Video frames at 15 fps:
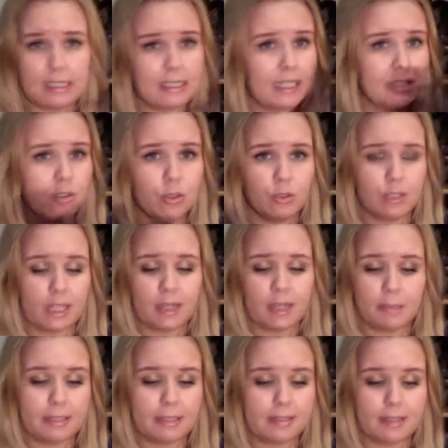Lasts all day on
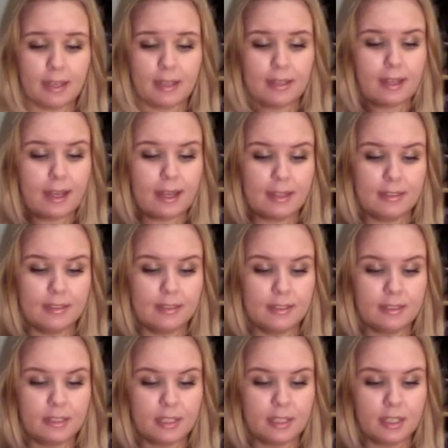my skin
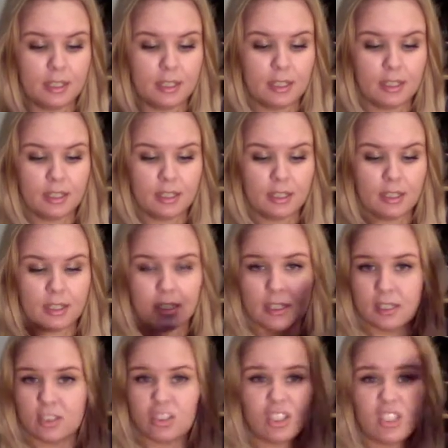and
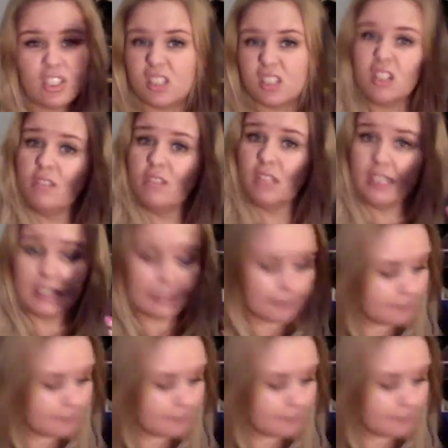just is lovely.